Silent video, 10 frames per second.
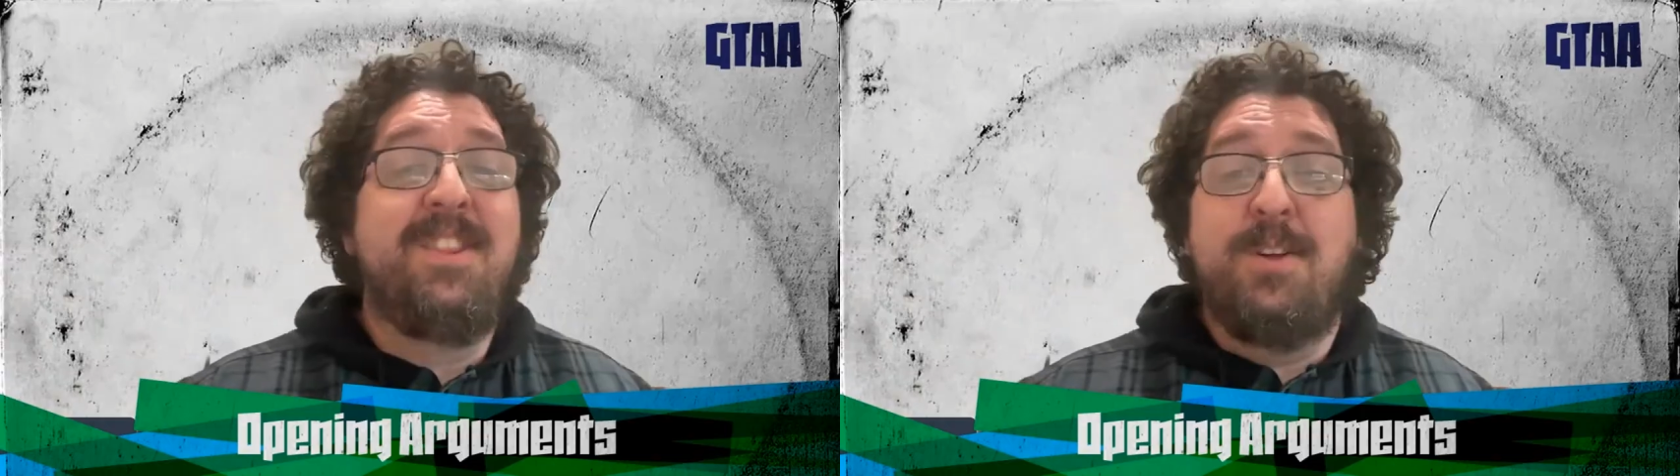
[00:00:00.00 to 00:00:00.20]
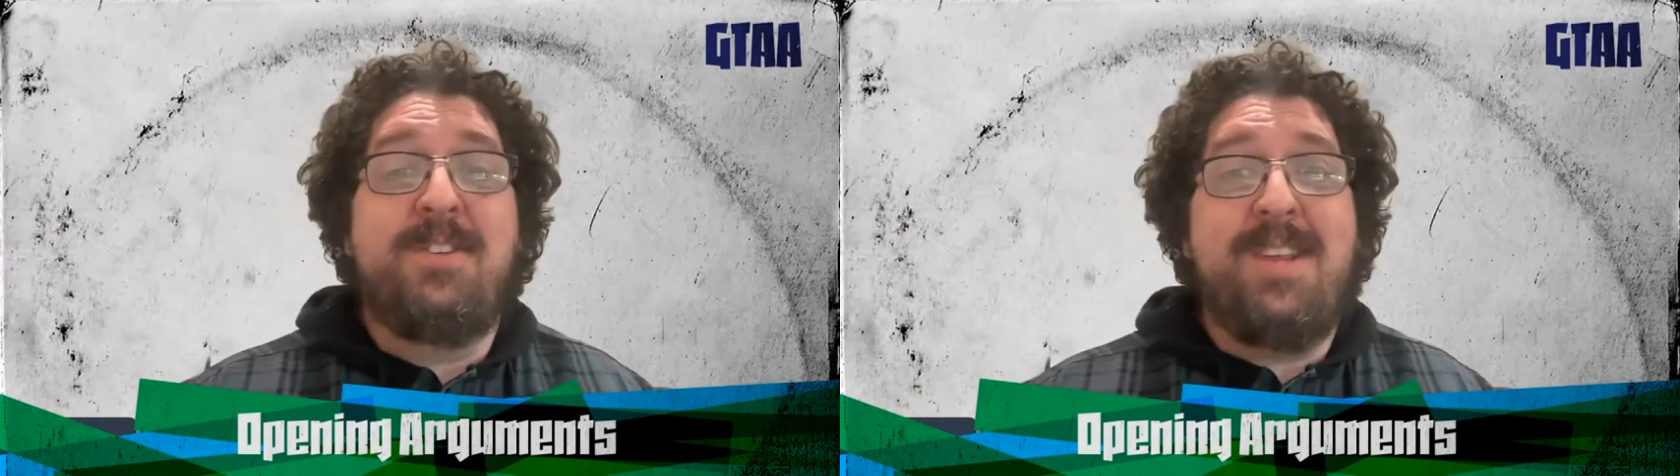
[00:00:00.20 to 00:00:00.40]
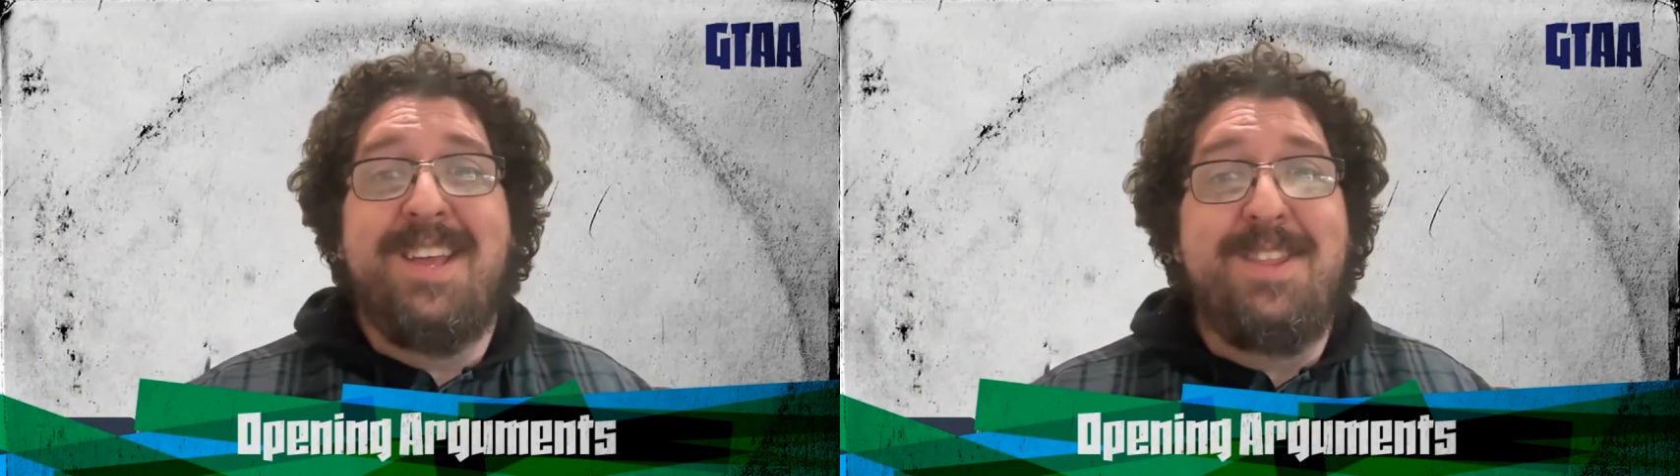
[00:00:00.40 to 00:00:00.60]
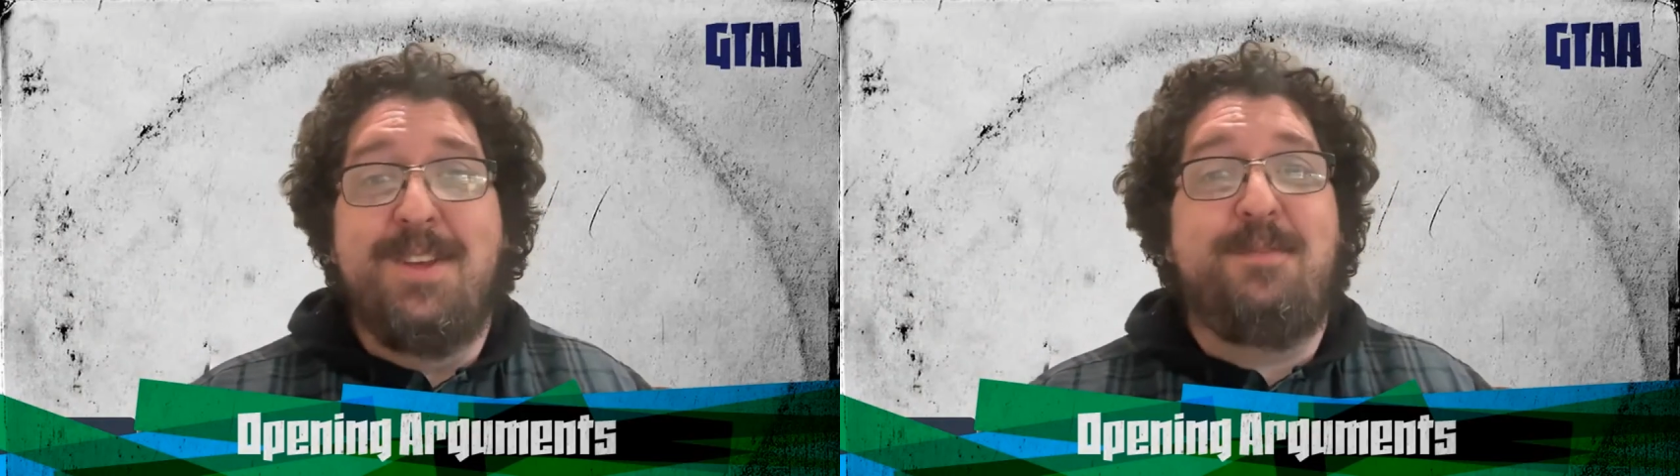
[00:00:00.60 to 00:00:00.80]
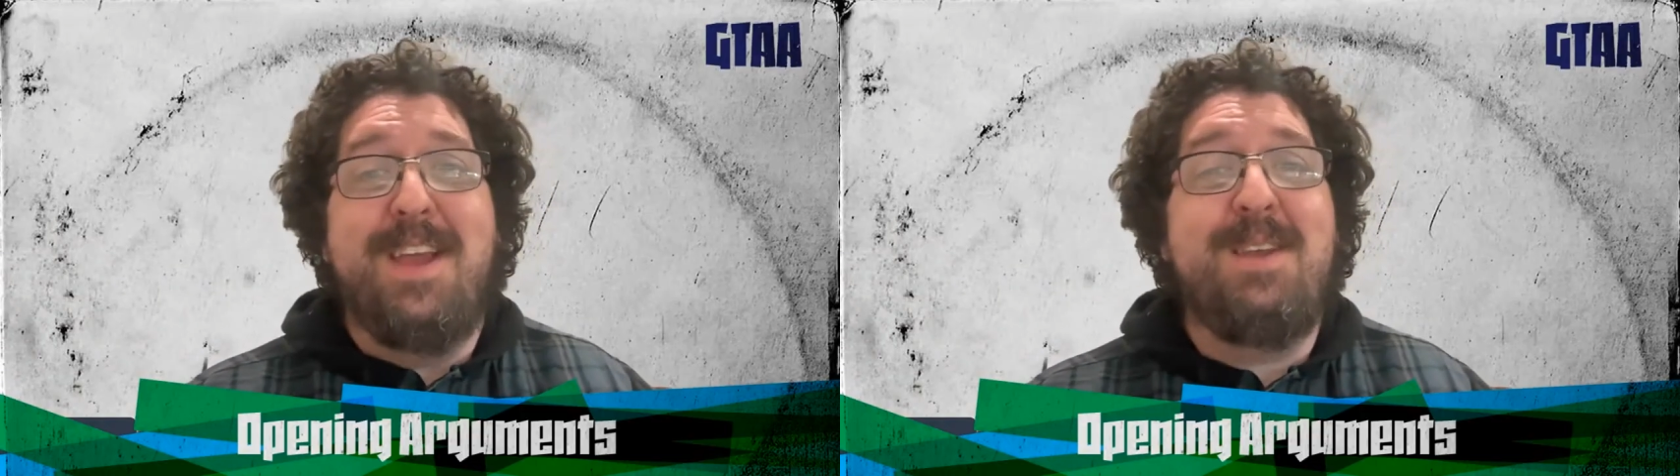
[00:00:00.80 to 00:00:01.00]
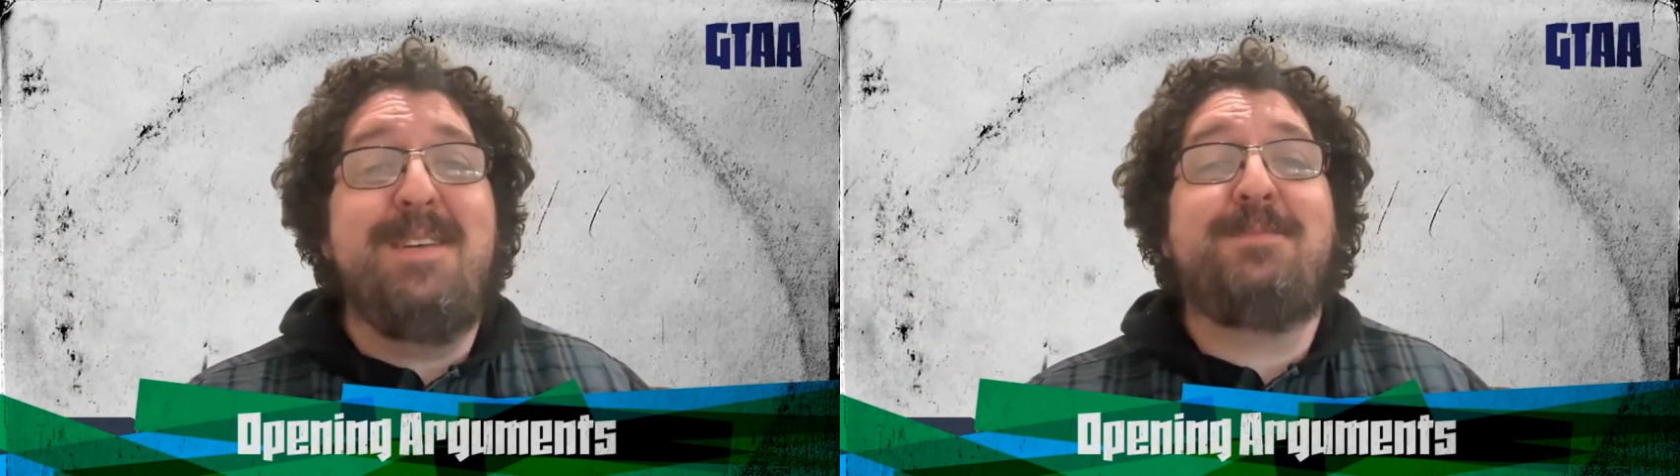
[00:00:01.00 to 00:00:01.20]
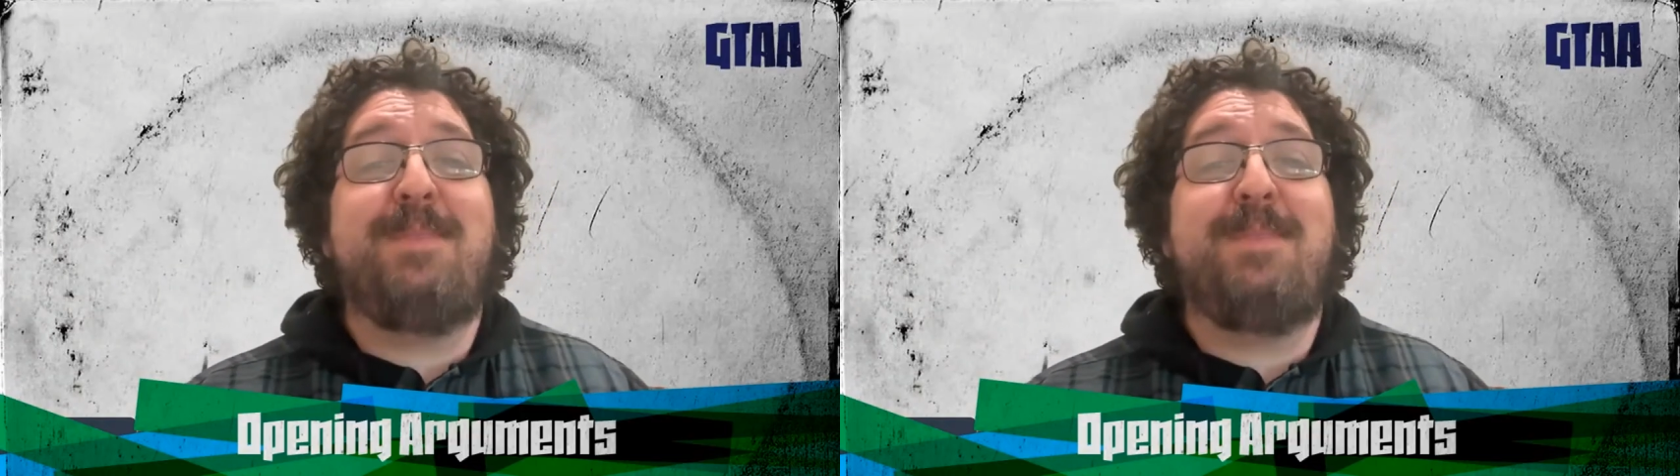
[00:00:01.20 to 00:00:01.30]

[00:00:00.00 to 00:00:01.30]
those Vietnamese